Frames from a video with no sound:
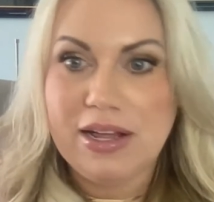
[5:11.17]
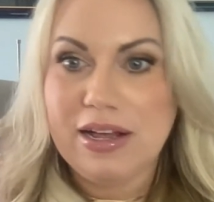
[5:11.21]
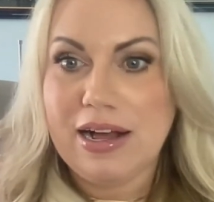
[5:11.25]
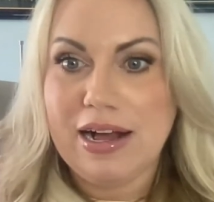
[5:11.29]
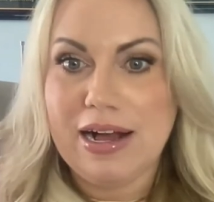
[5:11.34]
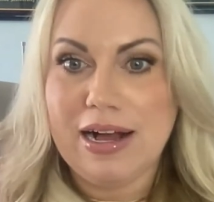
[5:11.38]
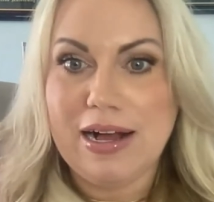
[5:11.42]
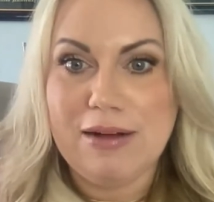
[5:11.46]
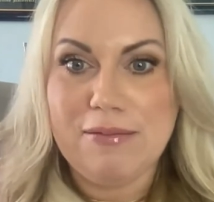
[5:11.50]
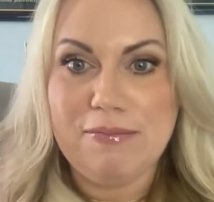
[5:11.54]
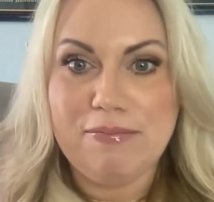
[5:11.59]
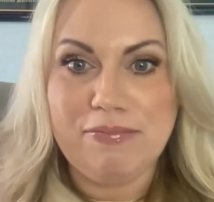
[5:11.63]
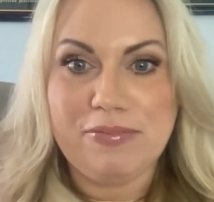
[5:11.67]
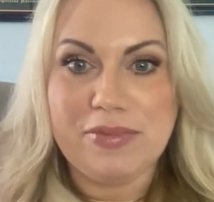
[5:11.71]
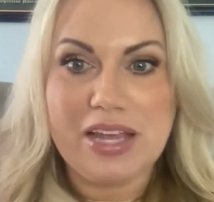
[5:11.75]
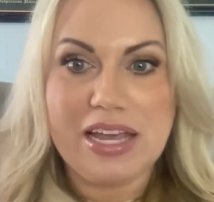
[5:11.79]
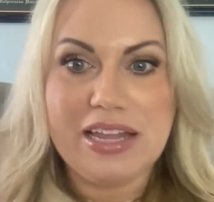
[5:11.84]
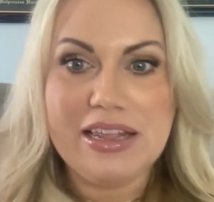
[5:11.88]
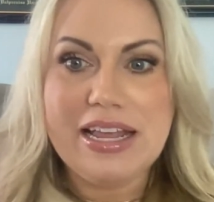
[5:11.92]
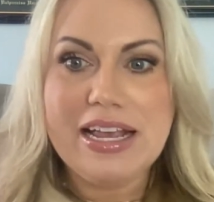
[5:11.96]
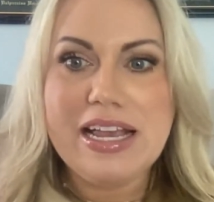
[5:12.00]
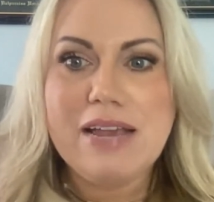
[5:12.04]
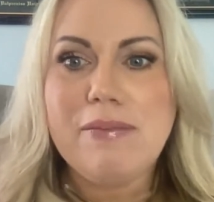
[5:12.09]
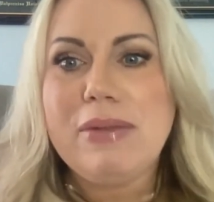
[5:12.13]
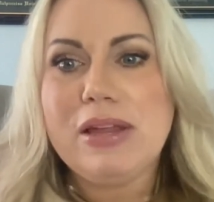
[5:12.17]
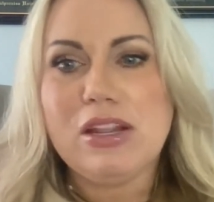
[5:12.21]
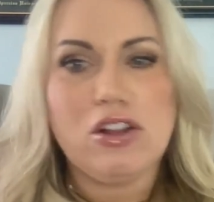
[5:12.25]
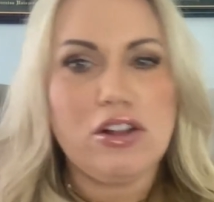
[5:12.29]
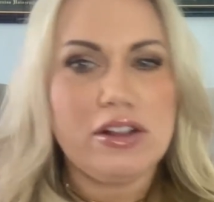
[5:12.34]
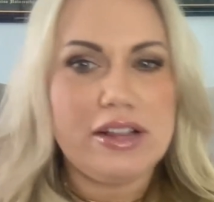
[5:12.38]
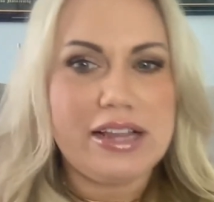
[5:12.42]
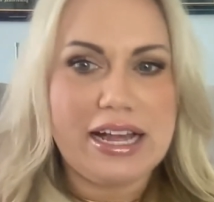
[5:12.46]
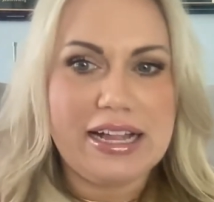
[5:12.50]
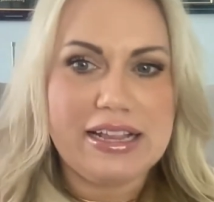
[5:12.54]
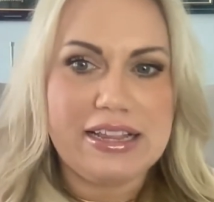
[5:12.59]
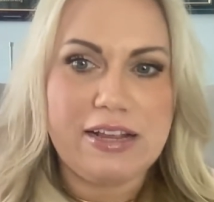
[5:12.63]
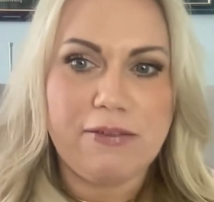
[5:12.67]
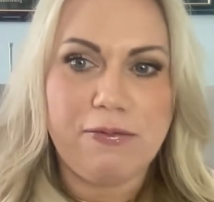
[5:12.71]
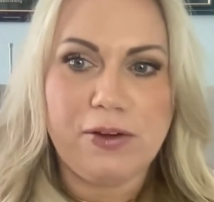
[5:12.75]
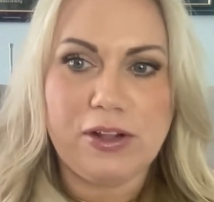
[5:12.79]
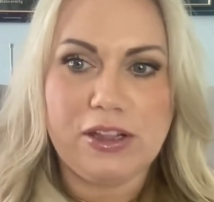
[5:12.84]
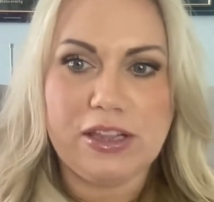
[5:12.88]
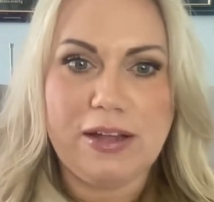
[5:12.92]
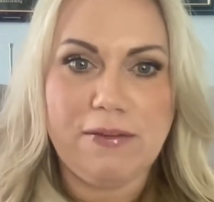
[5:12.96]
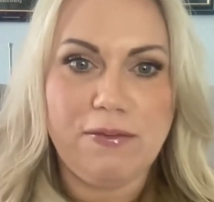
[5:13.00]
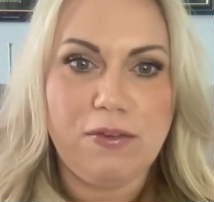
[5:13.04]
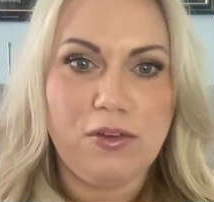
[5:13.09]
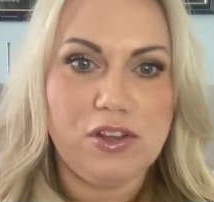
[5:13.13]
and they can be looked at different
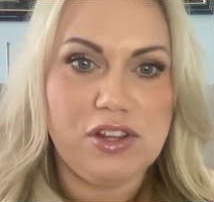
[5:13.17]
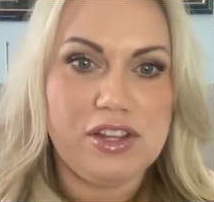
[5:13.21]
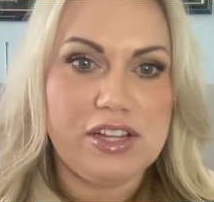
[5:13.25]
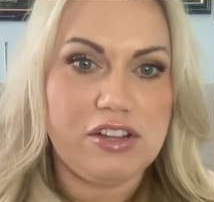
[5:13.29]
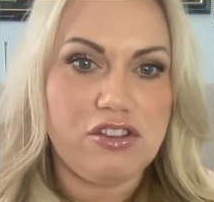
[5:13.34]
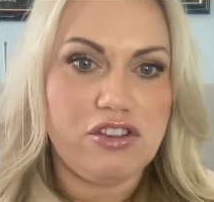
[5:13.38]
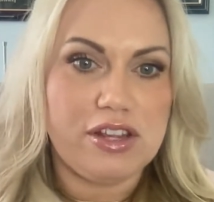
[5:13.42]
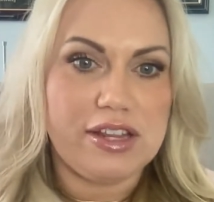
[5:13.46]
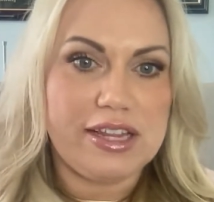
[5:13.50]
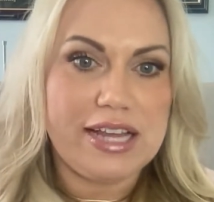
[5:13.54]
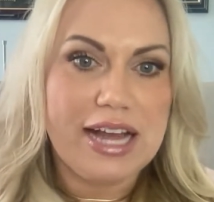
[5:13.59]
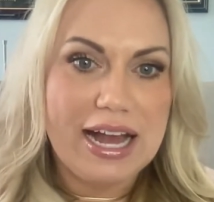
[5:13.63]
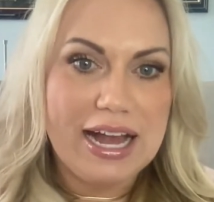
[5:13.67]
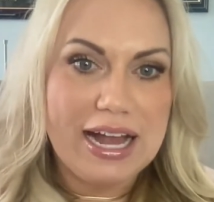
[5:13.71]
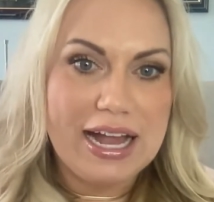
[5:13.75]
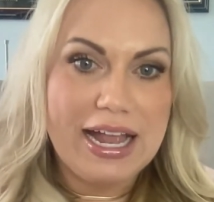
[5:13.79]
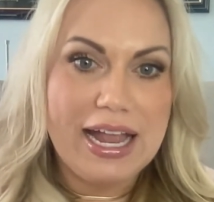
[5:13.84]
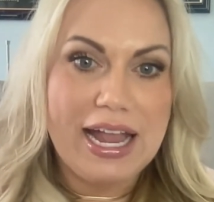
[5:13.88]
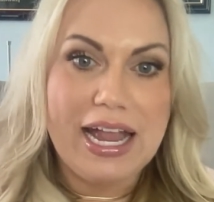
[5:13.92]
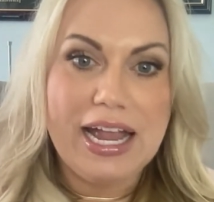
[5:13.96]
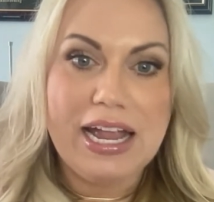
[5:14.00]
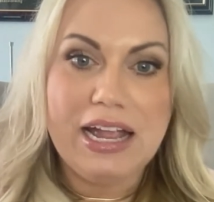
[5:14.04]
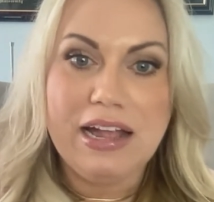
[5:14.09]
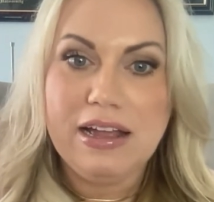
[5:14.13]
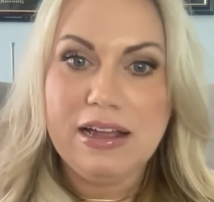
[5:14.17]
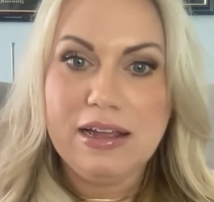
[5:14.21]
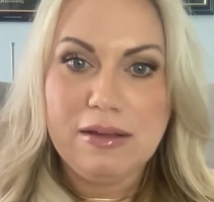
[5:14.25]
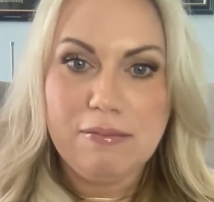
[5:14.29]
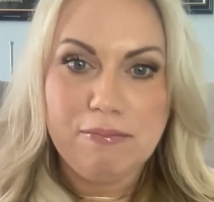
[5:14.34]
levels, such as high,